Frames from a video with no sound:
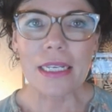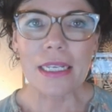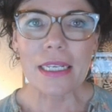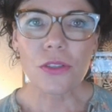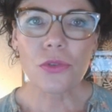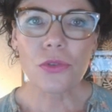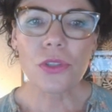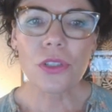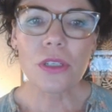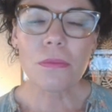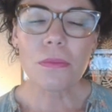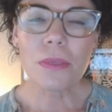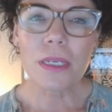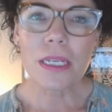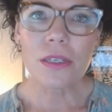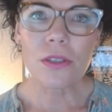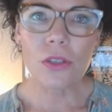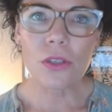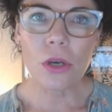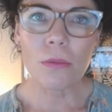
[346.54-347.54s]

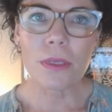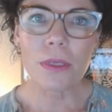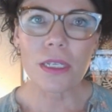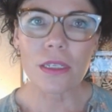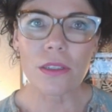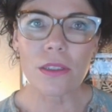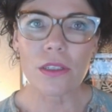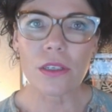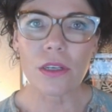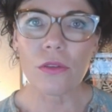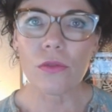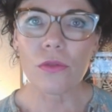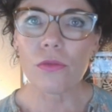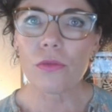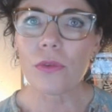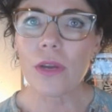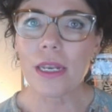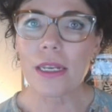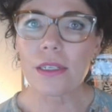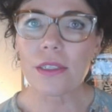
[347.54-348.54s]
estrogen being dominant
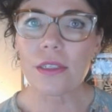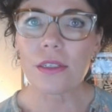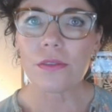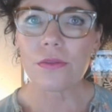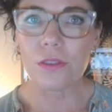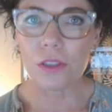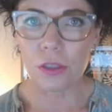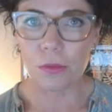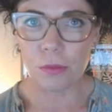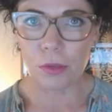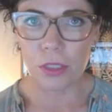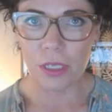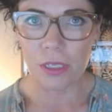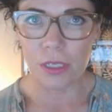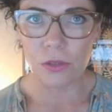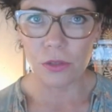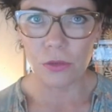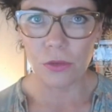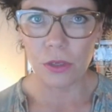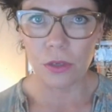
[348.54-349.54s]
relative to
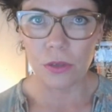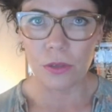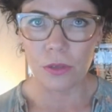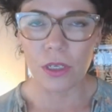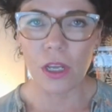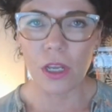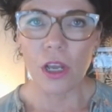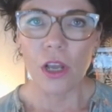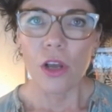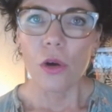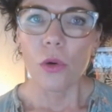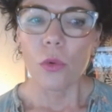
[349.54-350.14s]
progesterone.